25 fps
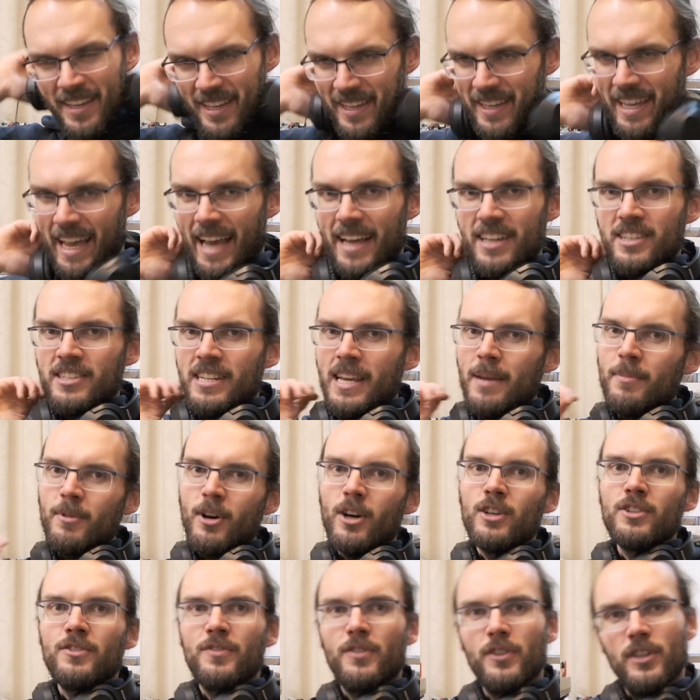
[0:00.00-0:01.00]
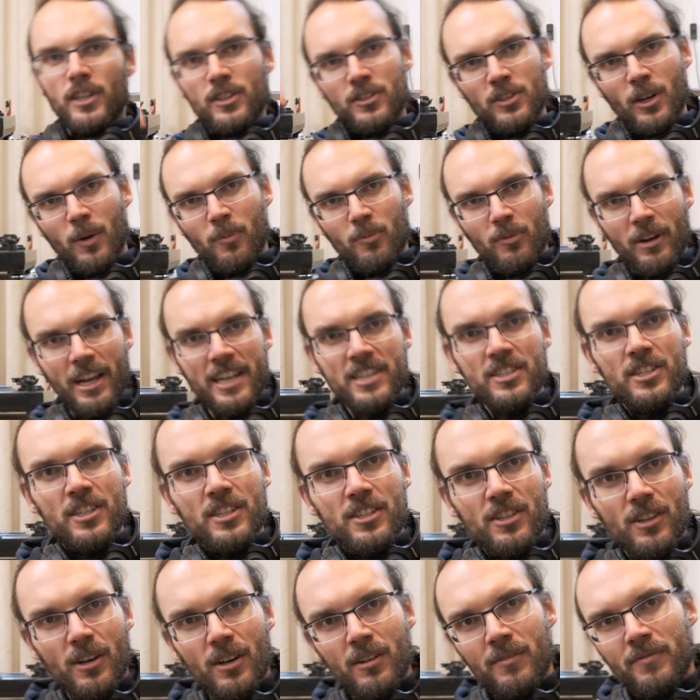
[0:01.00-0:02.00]
Yeah, same goes for the top
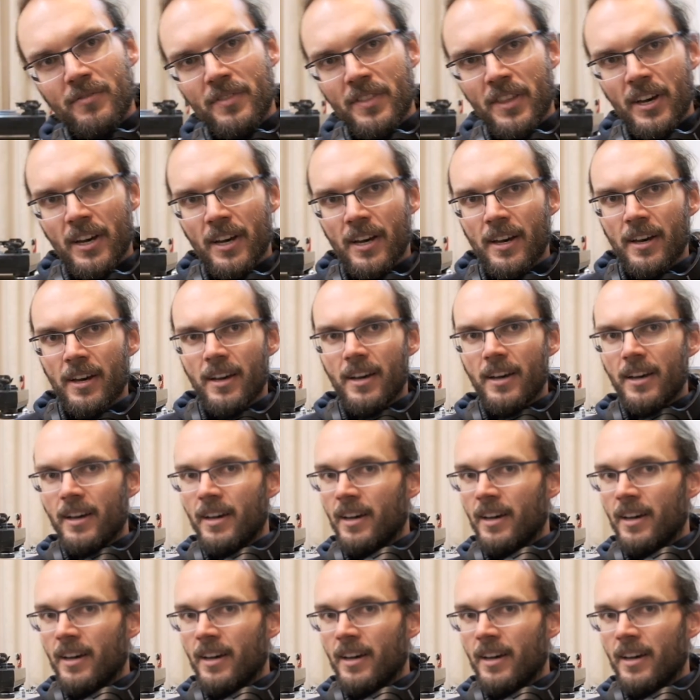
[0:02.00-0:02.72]
ranges of the